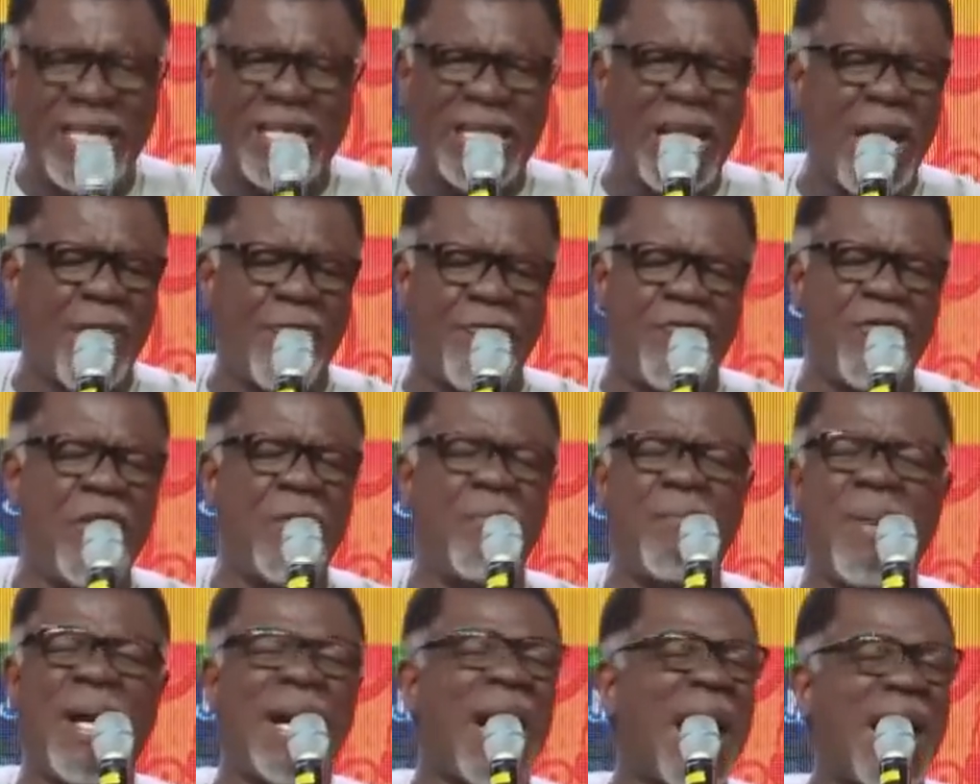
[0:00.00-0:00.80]
Under their
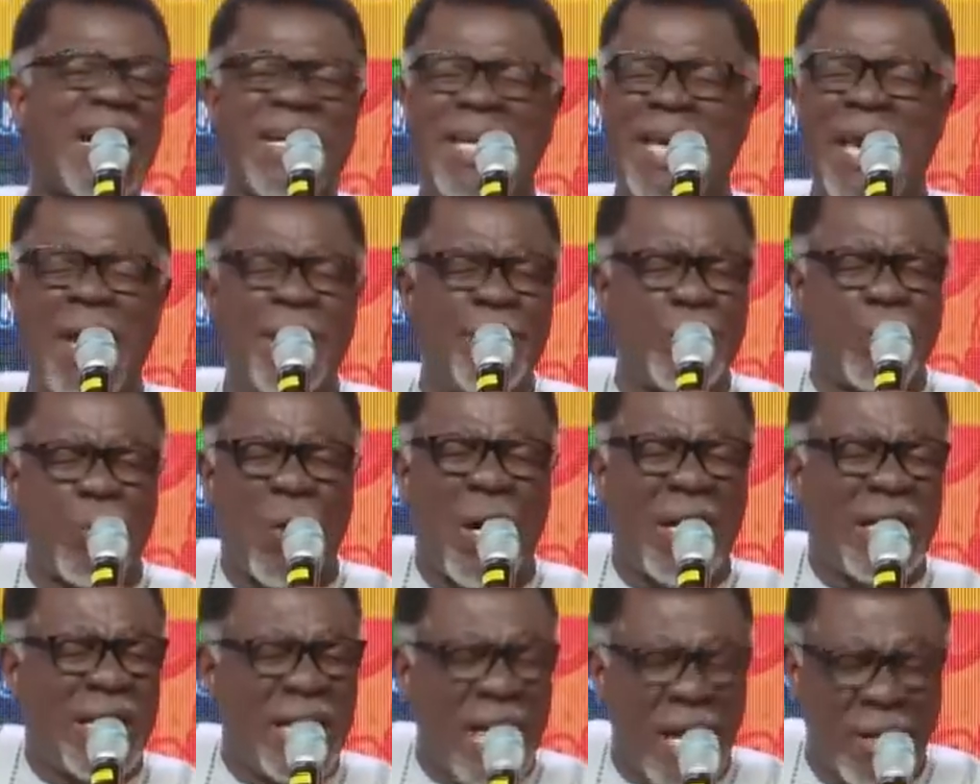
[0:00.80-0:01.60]
feet, but I
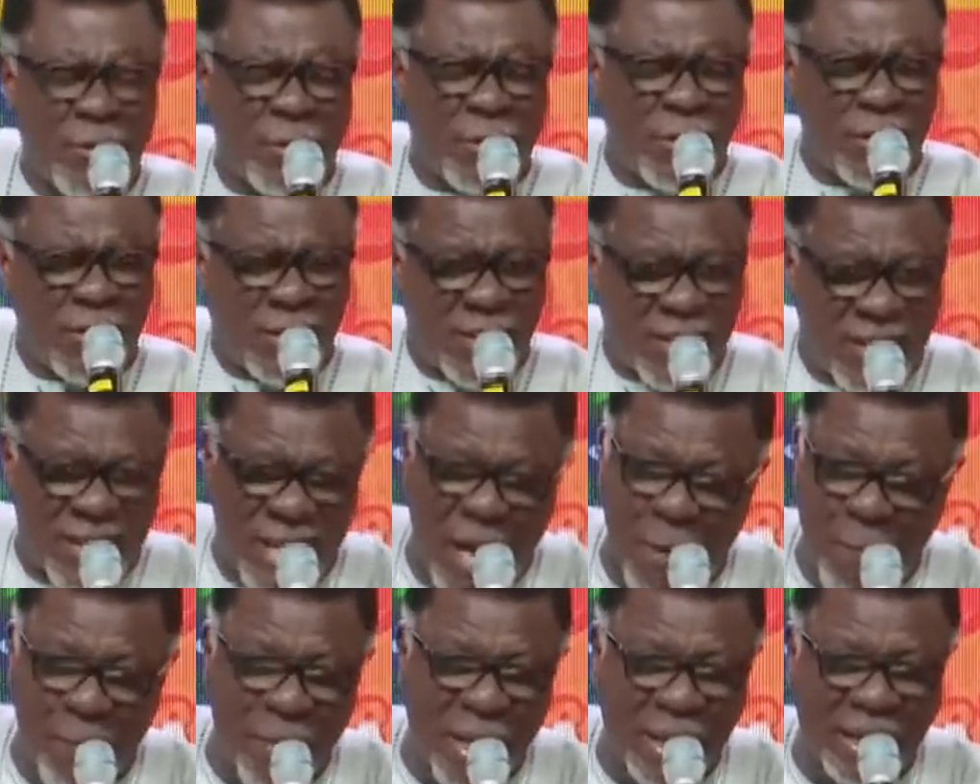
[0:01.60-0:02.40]
came to announce to
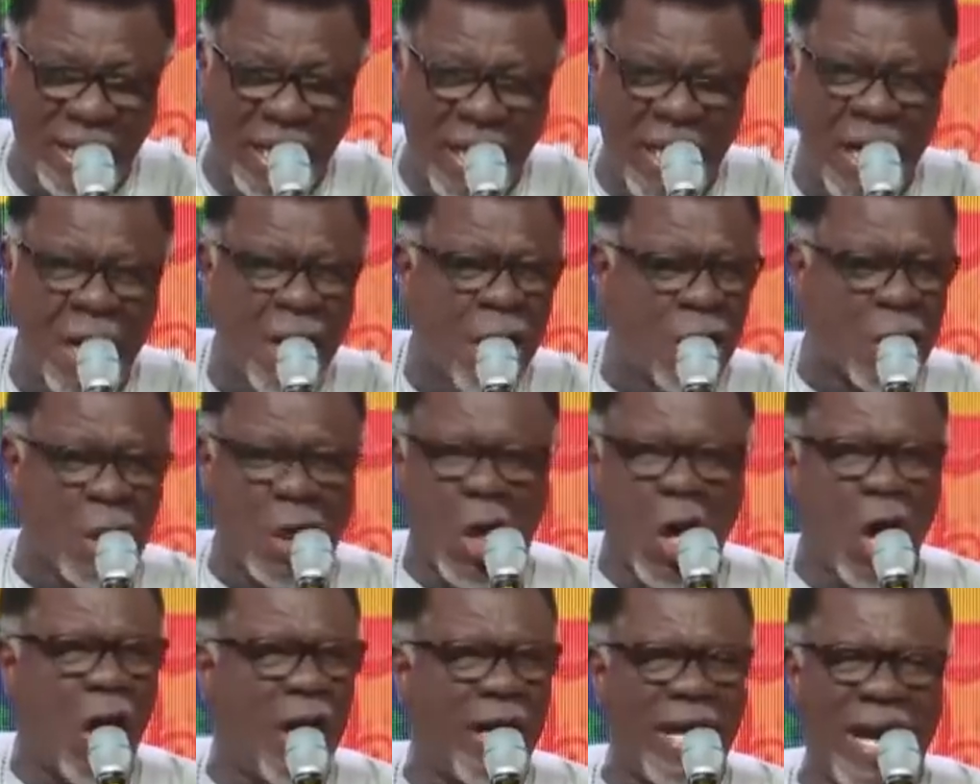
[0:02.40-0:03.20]
somebody,
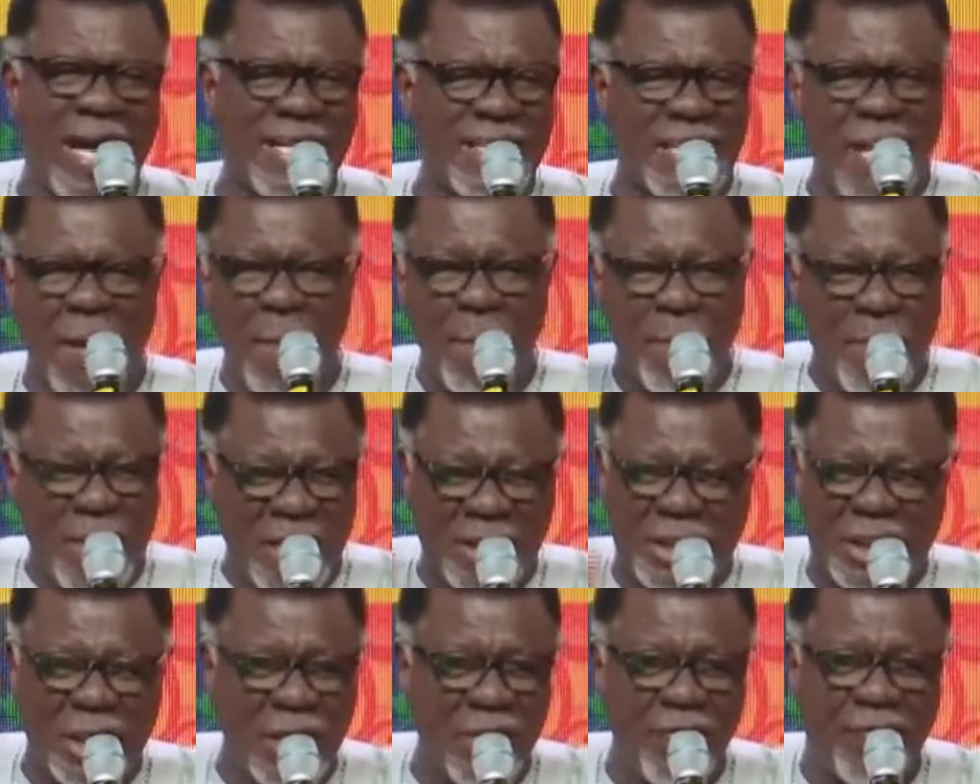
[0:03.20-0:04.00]
God has
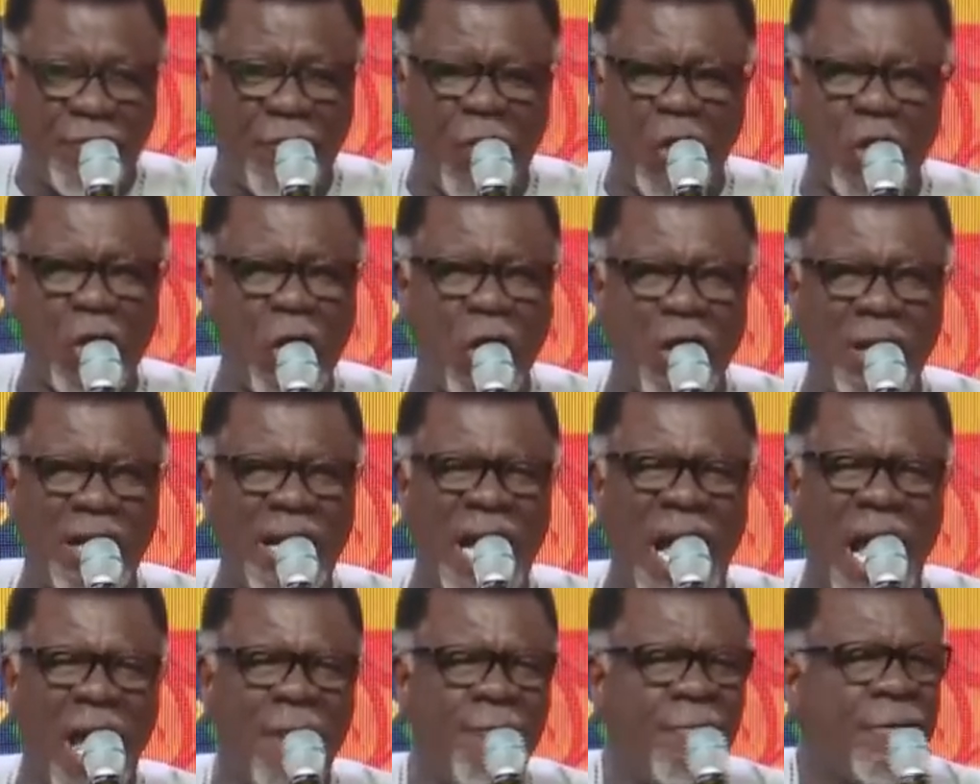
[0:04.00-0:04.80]
a mission for
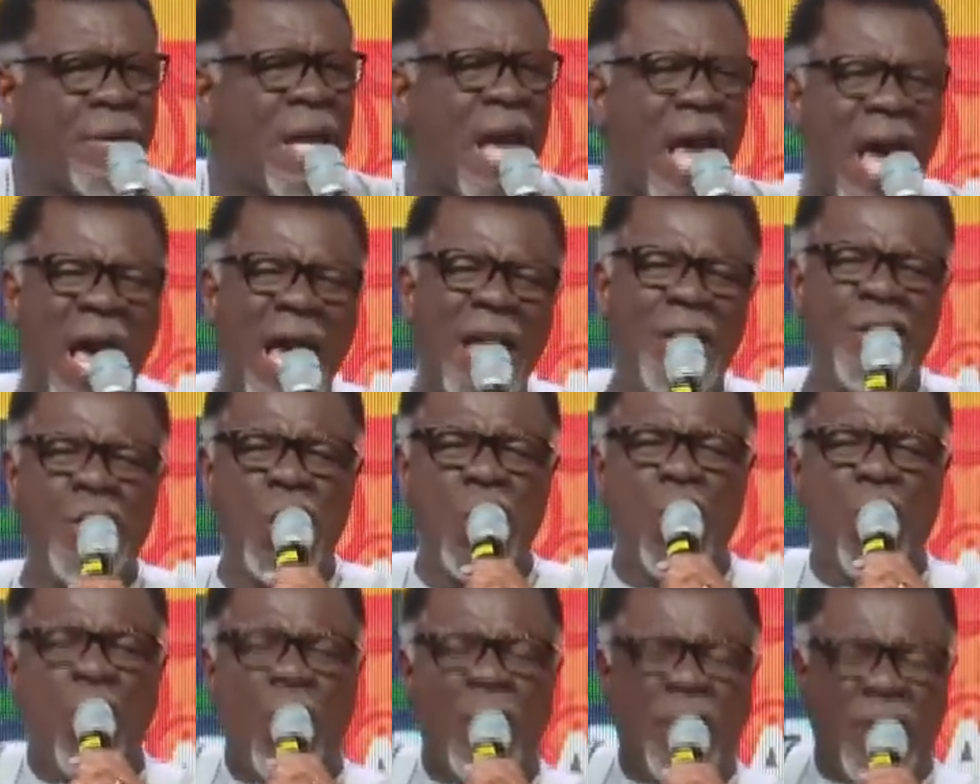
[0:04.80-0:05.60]
your life
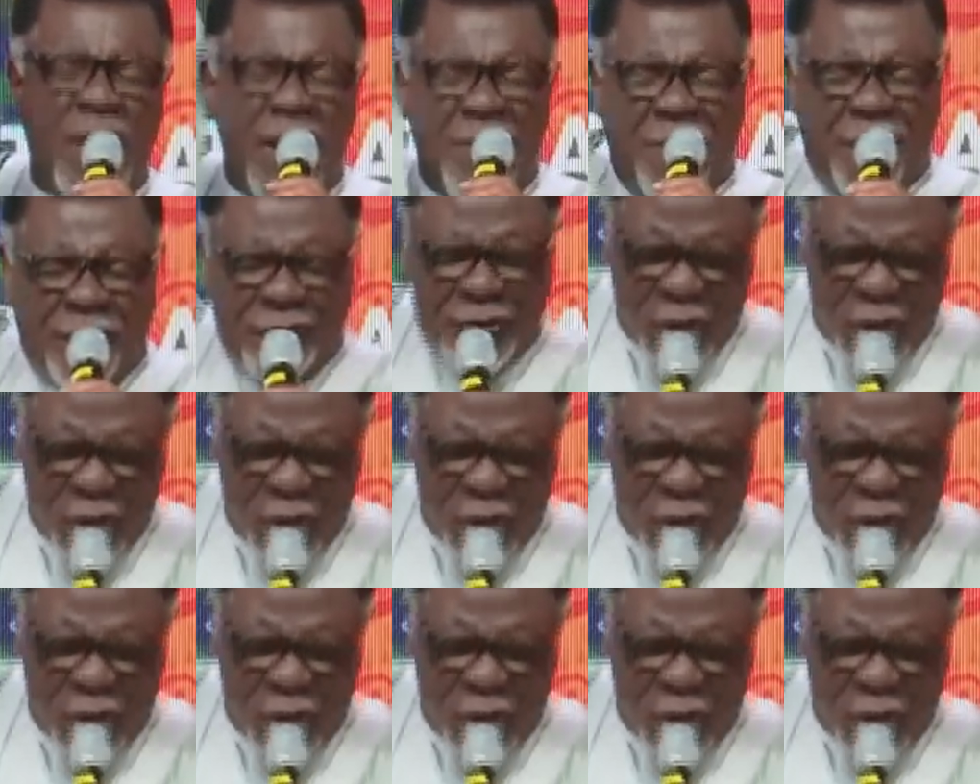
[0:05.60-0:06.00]
and you will